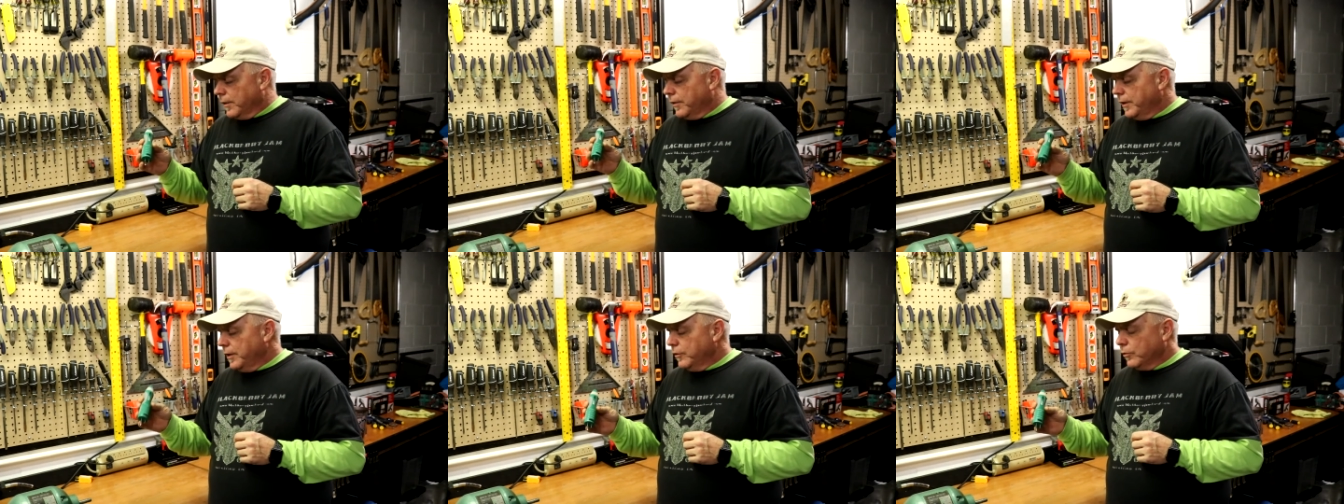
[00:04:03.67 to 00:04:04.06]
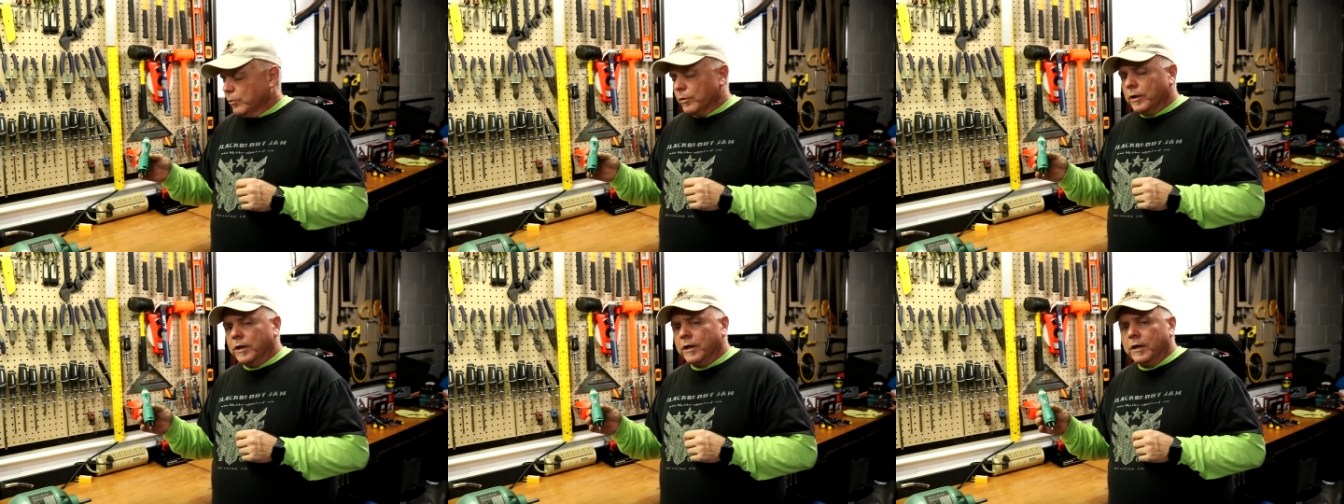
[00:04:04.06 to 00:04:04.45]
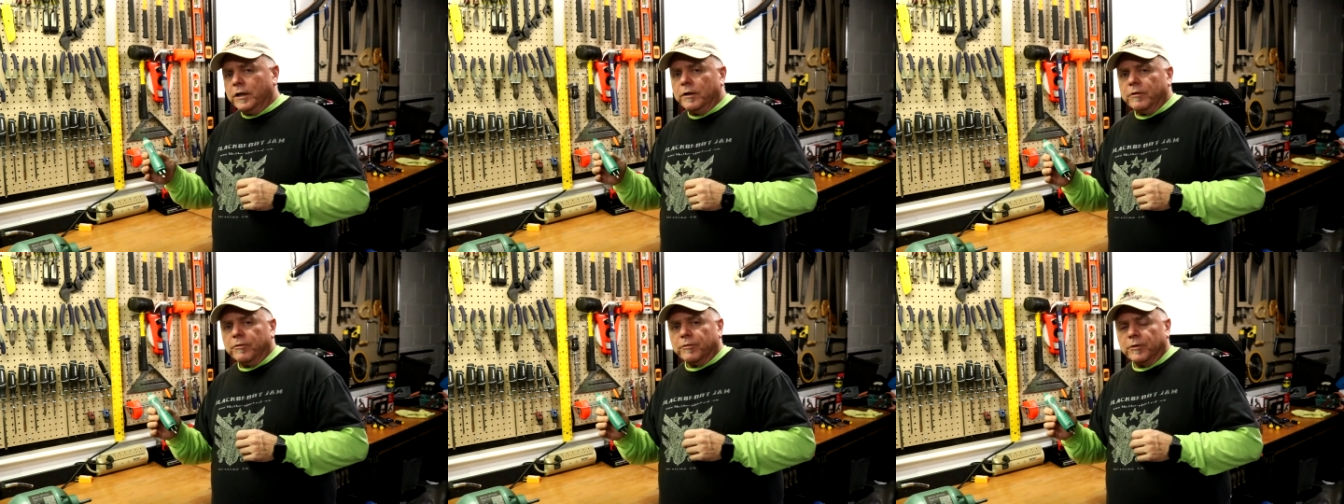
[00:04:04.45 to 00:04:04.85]
These
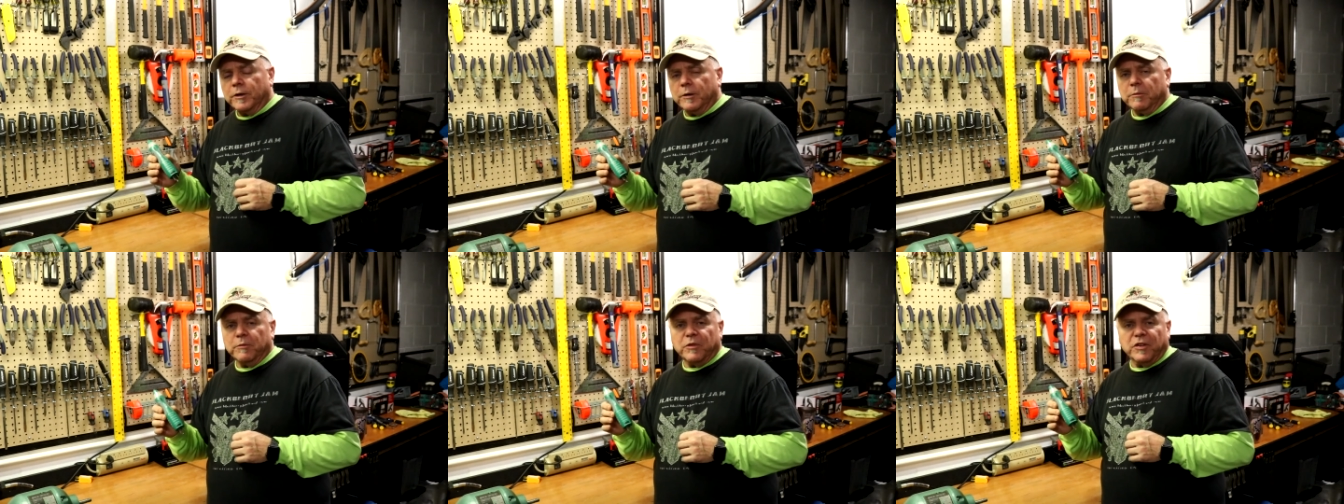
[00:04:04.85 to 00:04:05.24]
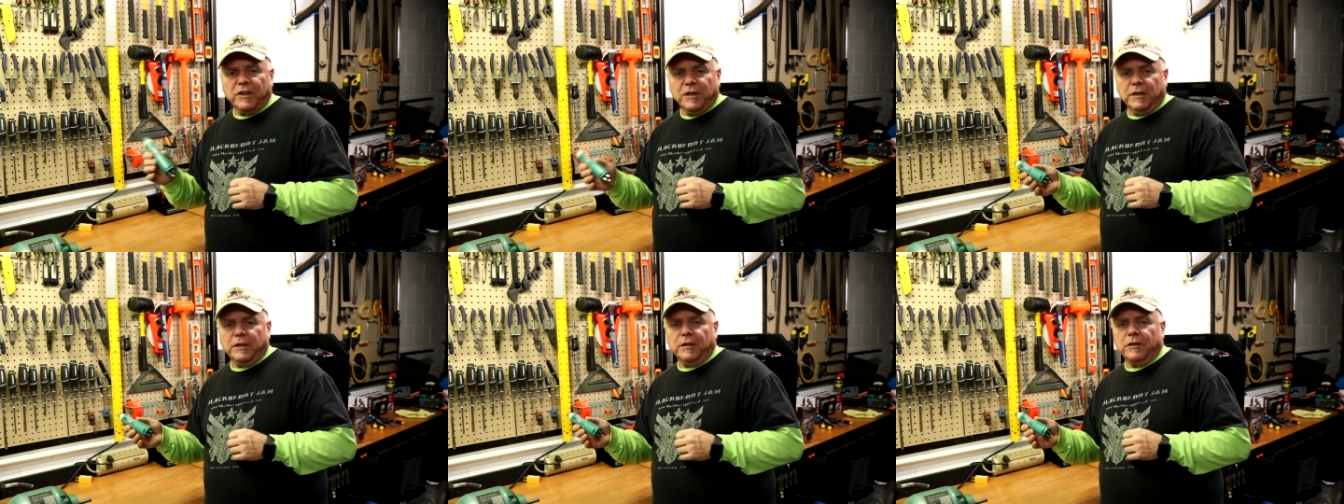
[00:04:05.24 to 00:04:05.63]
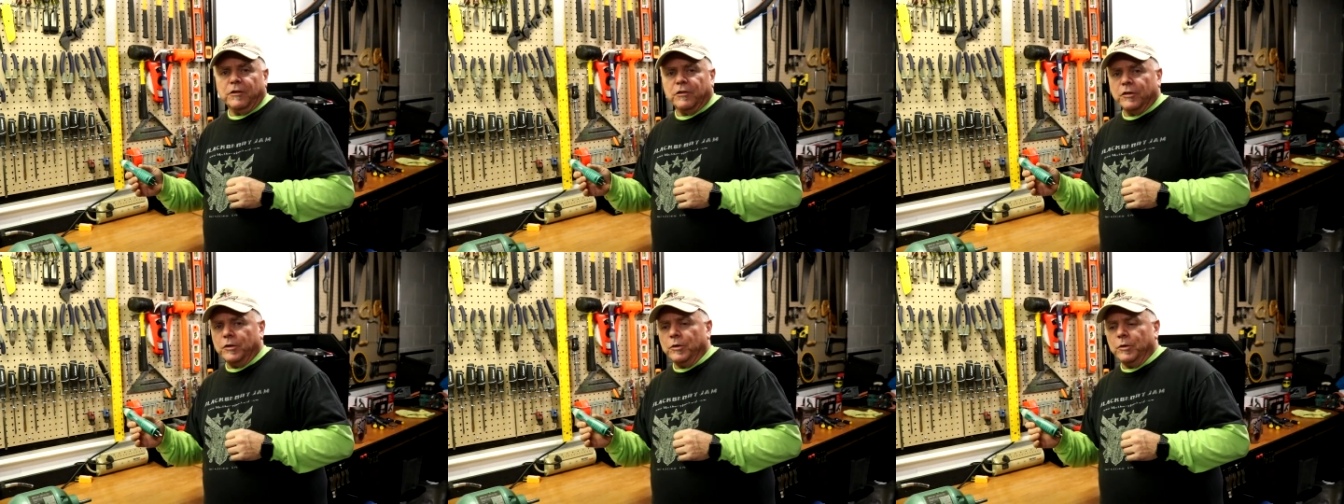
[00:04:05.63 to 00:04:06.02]
run from 10
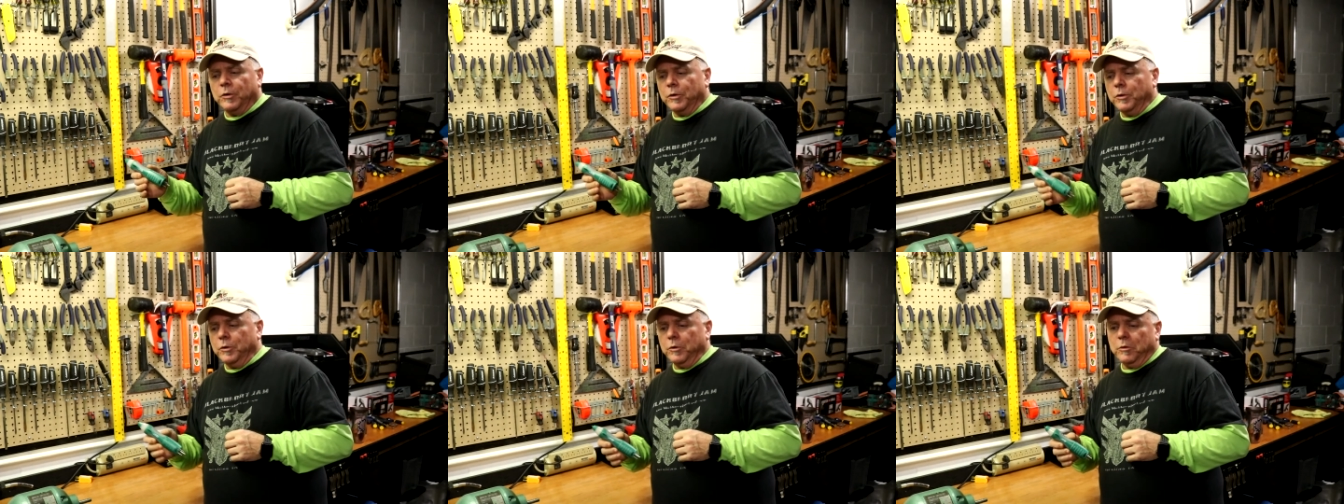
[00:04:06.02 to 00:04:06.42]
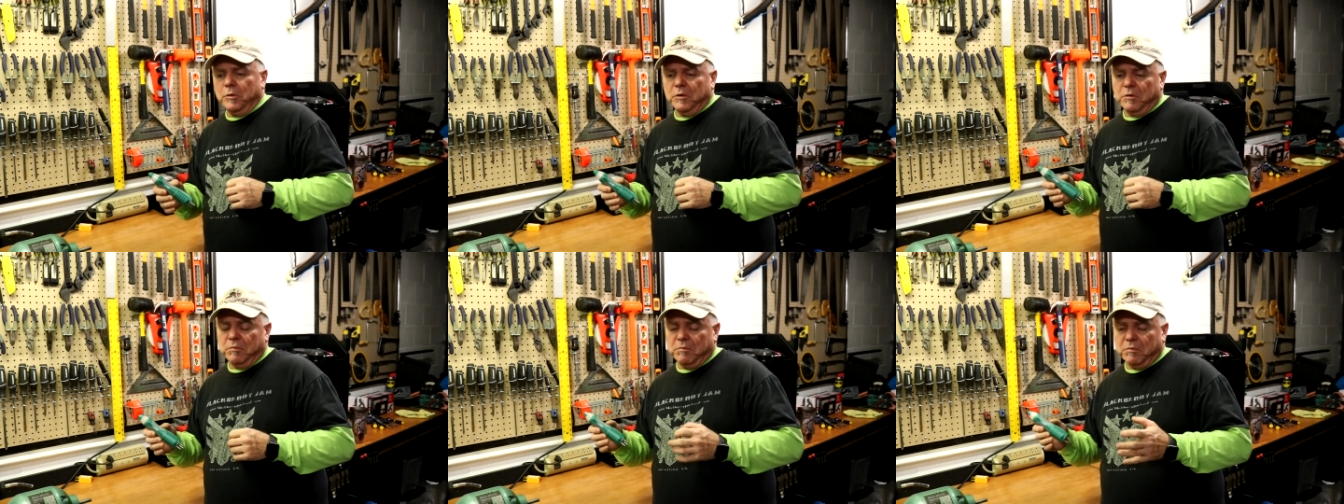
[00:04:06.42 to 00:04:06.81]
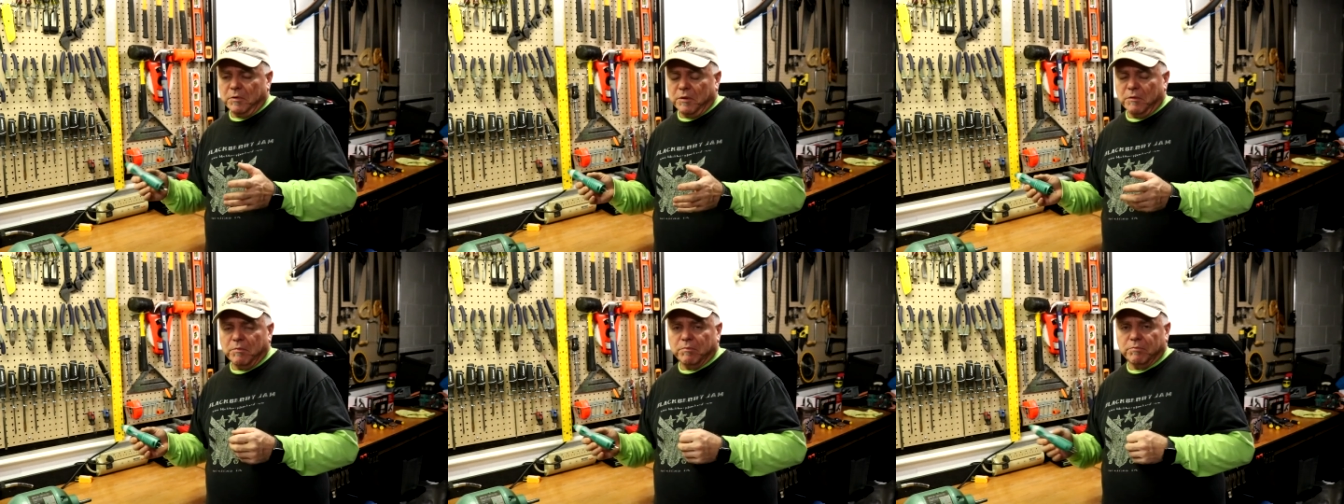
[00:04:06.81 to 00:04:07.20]
to
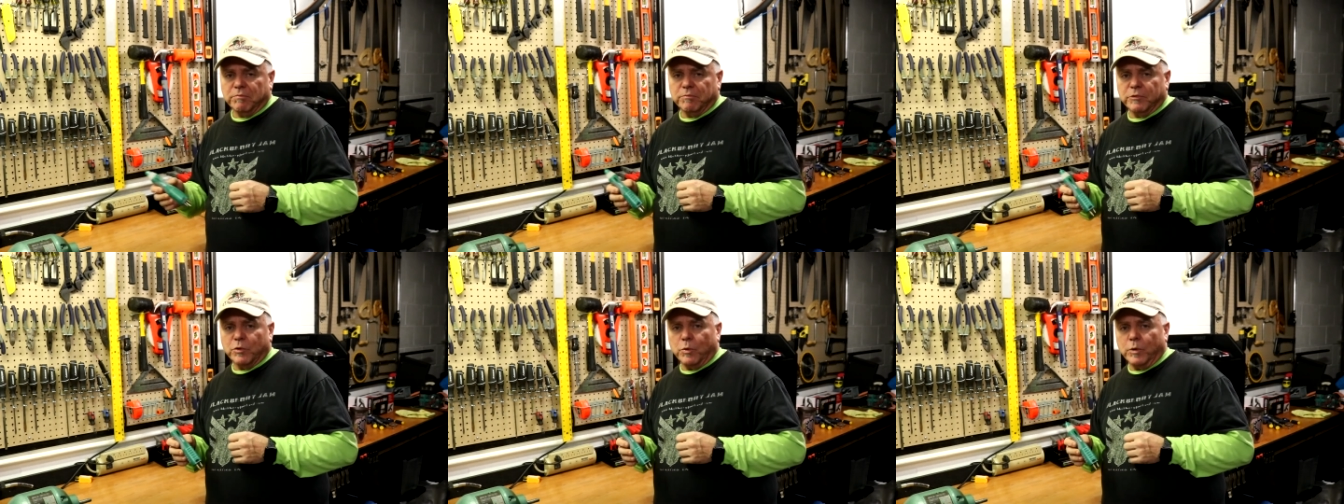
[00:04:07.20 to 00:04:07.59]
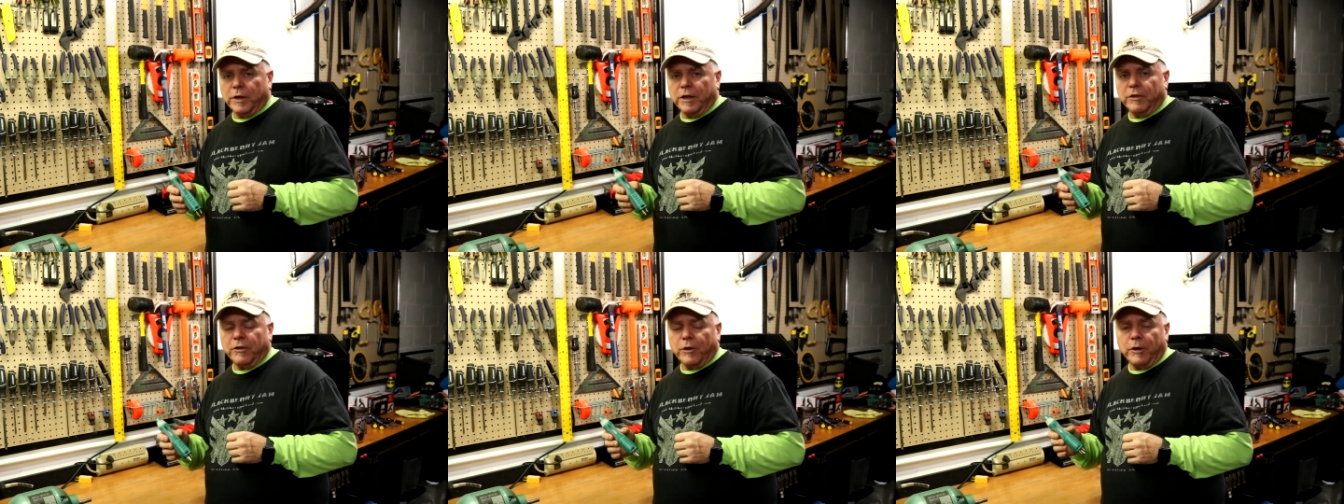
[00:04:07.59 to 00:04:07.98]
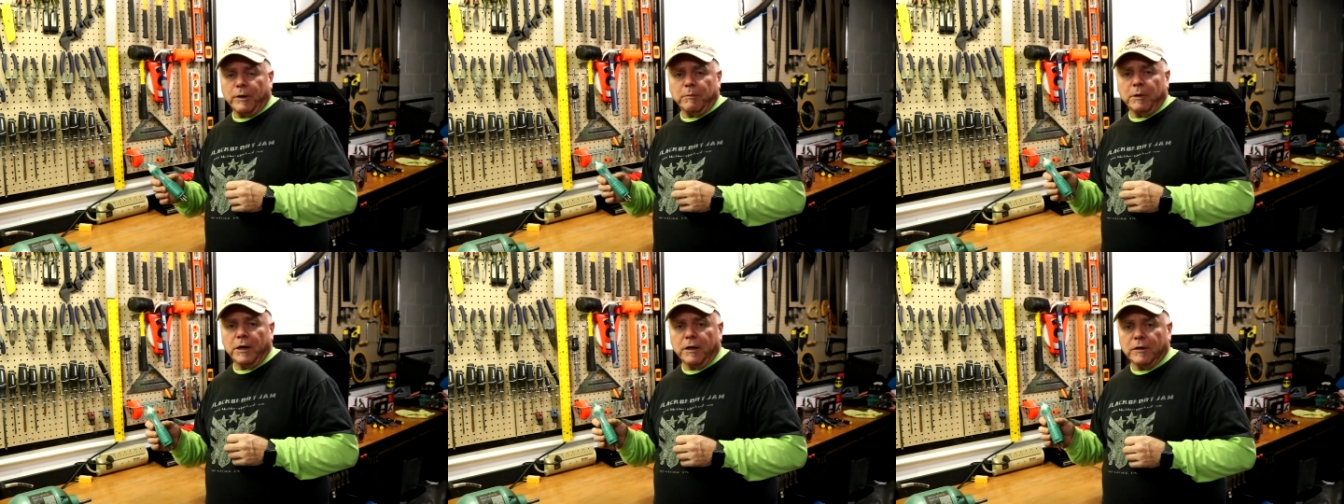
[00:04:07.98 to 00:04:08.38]
20, 30
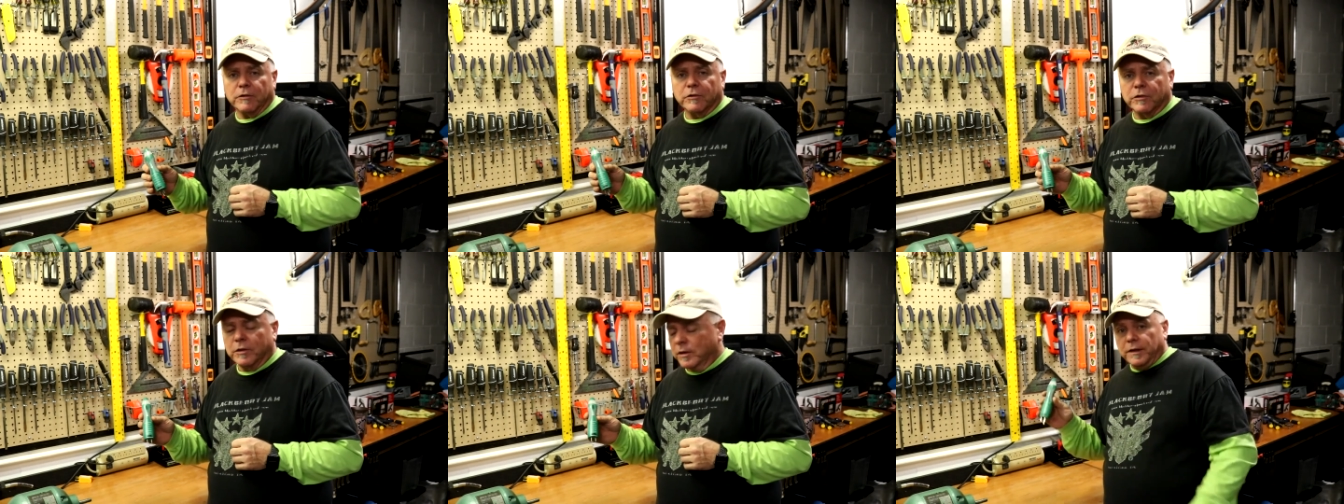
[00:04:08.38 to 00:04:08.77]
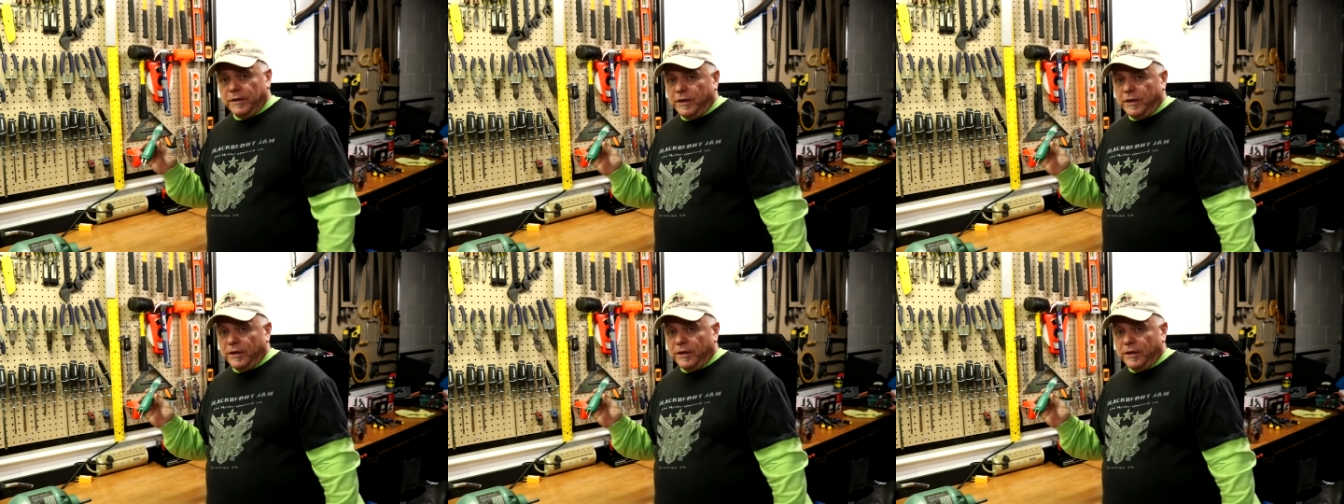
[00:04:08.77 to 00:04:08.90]
bucks.